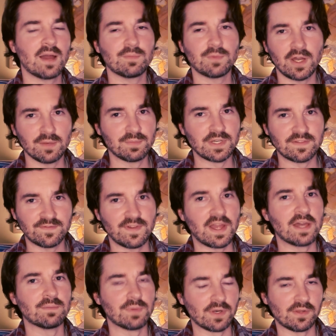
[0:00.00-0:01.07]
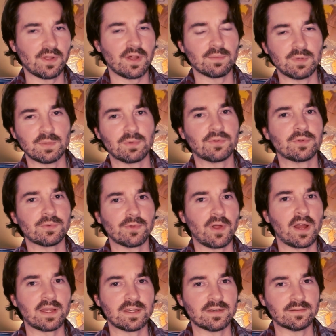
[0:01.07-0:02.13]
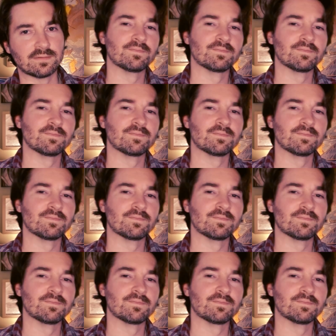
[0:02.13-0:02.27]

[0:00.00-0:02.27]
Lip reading: not a big fan, but a lot of people do like it.